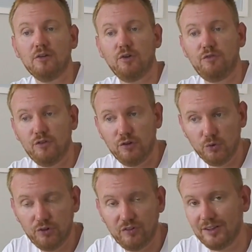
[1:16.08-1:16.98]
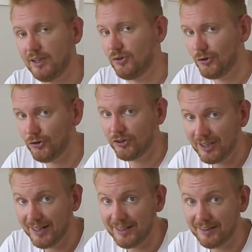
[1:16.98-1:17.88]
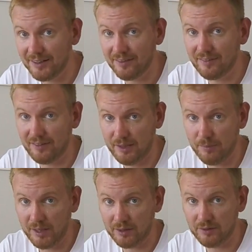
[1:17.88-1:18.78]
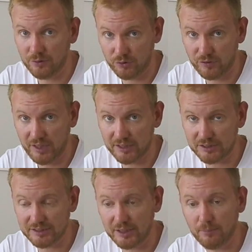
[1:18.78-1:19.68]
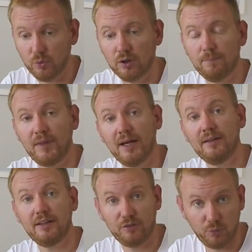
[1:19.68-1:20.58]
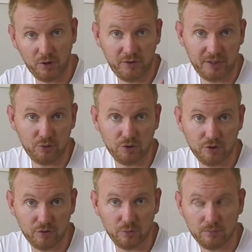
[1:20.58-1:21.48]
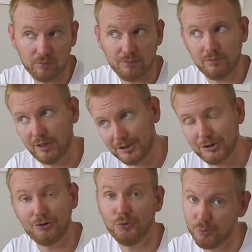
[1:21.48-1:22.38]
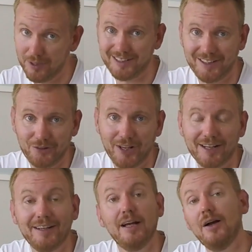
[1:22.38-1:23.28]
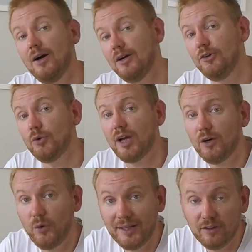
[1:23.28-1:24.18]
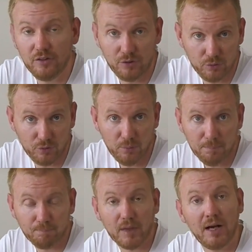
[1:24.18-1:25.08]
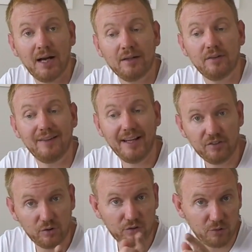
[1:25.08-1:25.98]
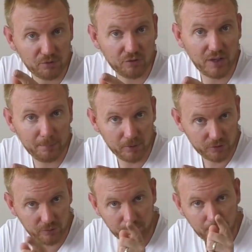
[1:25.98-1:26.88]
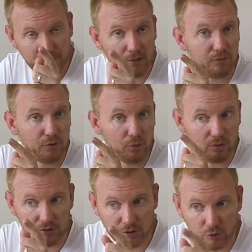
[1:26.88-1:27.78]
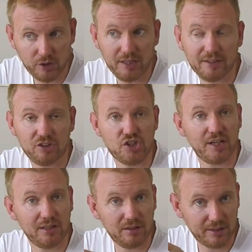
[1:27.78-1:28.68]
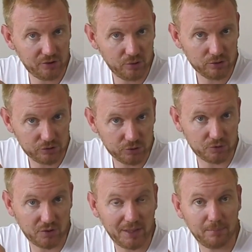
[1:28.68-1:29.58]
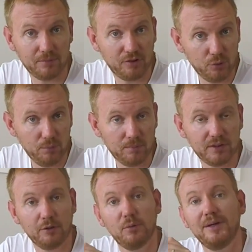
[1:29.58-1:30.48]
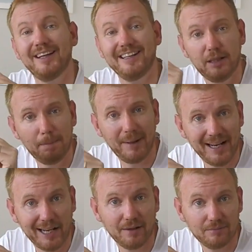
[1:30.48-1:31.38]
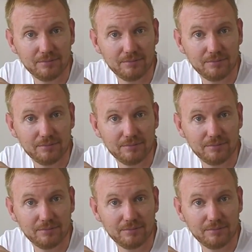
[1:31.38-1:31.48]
So if you're noticing that you're not getting these email notifications anymore, then there's one thing you can do. Well, actually two, but I'll get to that. You can go into YouTube and next to the subscribe button, if you're looking at the channel that you're subscribed to, there will be a little bell,